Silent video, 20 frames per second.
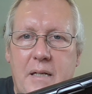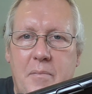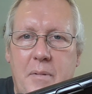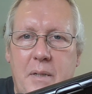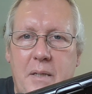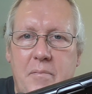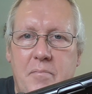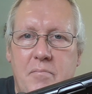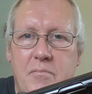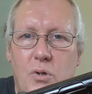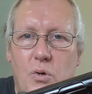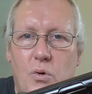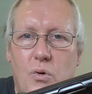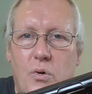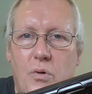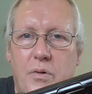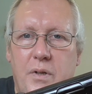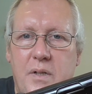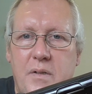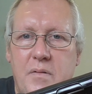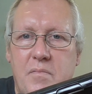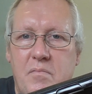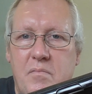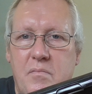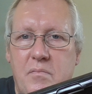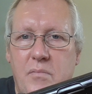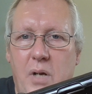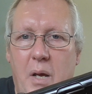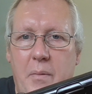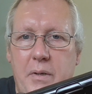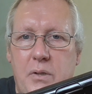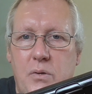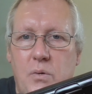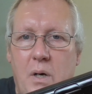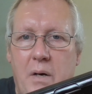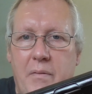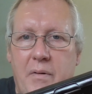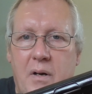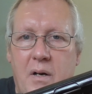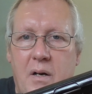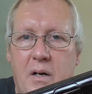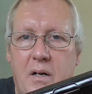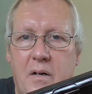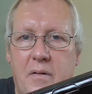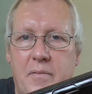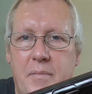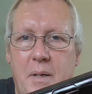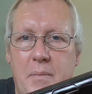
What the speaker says: it'd be more than maybe 12.5,